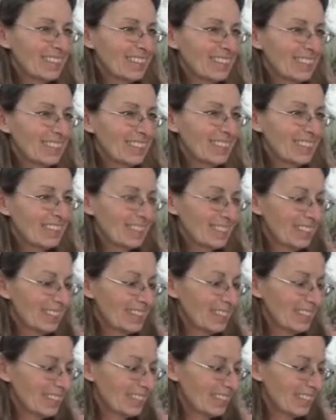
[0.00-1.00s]

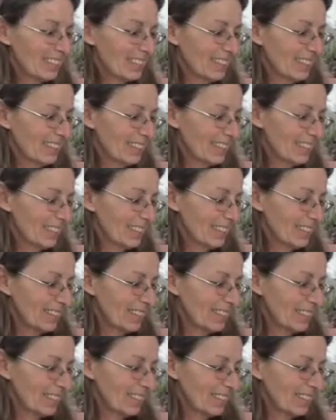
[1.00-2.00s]

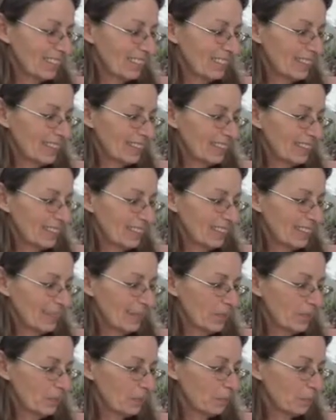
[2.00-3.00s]

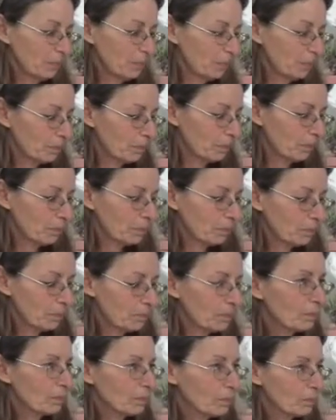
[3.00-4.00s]

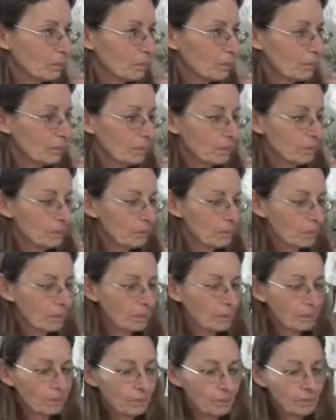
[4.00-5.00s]

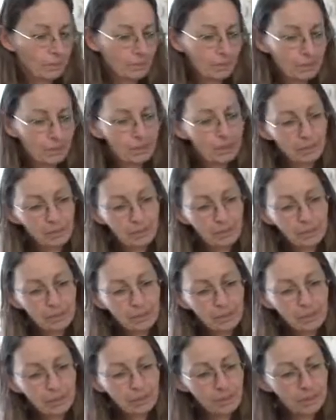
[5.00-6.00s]

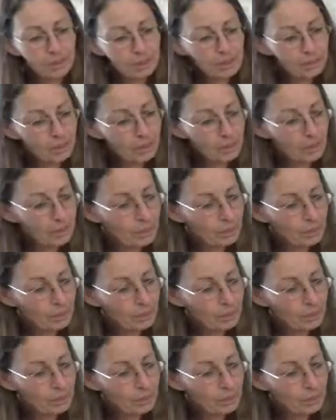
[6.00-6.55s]
[no speech]